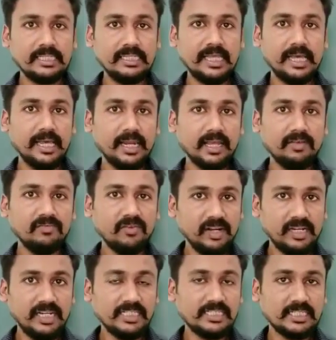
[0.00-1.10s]
There we
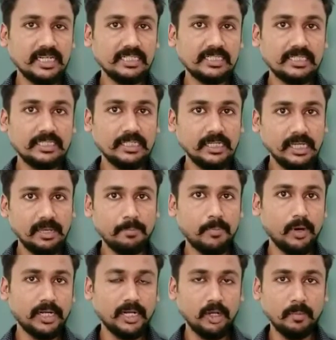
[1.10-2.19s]
will discuss the
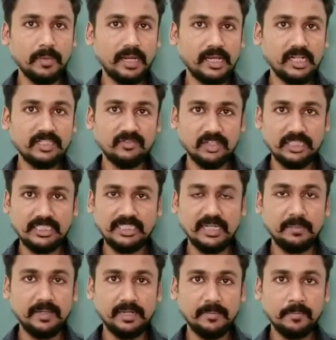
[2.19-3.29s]
important numericals for this
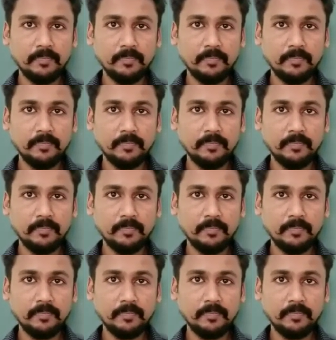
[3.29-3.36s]
chapter.